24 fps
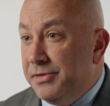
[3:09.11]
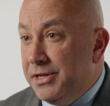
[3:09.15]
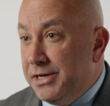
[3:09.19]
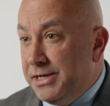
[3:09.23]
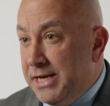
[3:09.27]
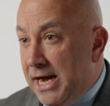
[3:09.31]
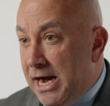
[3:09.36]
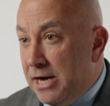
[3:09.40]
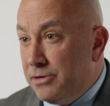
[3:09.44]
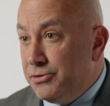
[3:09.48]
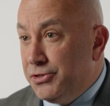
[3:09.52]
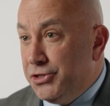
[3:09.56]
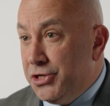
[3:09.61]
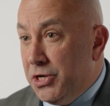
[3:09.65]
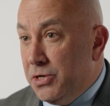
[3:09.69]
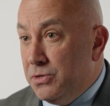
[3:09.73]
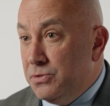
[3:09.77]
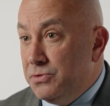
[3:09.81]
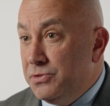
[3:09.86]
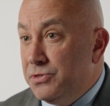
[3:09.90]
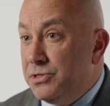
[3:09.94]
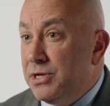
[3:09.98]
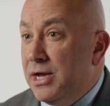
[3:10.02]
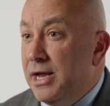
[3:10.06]
the Dow
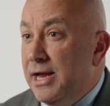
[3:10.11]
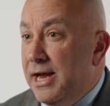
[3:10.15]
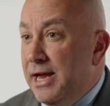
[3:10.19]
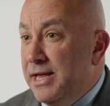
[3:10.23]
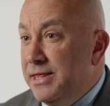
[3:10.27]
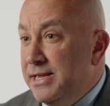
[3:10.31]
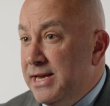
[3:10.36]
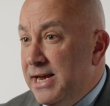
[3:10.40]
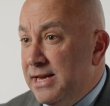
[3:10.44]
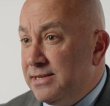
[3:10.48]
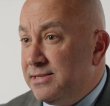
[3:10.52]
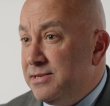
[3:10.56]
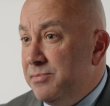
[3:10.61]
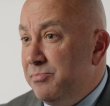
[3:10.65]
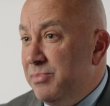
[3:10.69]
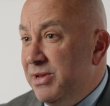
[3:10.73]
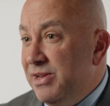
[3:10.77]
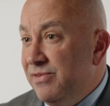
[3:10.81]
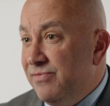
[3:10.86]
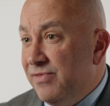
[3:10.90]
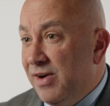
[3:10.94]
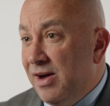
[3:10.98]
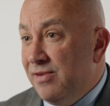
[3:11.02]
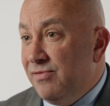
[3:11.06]
Jones, and the
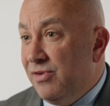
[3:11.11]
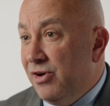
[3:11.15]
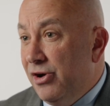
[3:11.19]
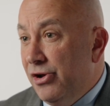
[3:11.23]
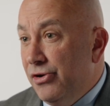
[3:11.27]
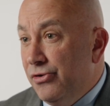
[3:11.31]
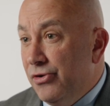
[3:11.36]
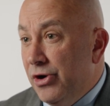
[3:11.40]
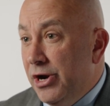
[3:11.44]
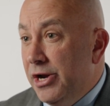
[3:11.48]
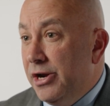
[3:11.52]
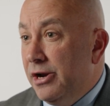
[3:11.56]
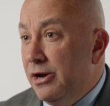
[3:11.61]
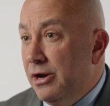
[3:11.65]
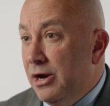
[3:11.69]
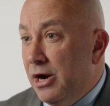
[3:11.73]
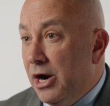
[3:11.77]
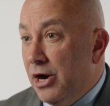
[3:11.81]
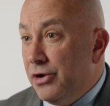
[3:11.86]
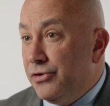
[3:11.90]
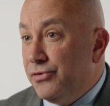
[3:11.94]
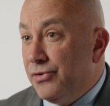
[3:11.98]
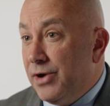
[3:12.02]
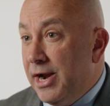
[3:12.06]
S&P 500,
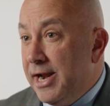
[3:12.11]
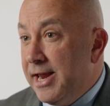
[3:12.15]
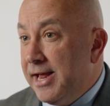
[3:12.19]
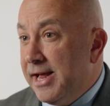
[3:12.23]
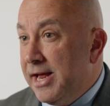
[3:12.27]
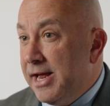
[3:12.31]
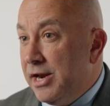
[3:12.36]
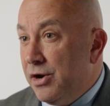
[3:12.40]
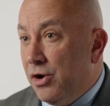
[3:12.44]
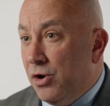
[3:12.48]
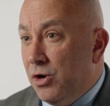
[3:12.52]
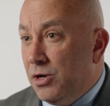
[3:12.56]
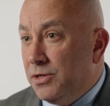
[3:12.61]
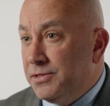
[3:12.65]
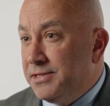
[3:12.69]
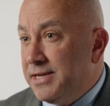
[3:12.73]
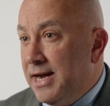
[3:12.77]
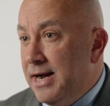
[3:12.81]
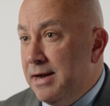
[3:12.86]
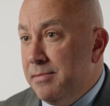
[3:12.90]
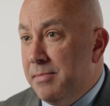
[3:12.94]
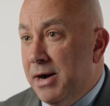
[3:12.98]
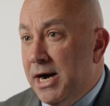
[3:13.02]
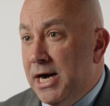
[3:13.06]
are trading at
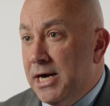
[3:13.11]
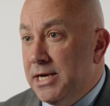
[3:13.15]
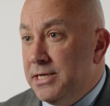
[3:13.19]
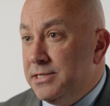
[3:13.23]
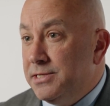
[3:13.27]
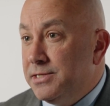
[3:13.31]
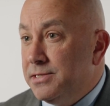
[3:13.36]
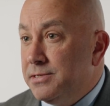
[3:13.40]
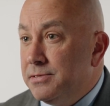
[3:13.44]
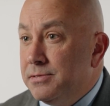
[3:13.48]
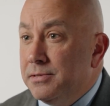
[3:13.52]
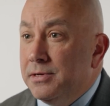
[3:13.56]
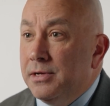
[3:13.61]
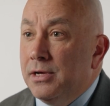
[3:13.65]
all-time highs.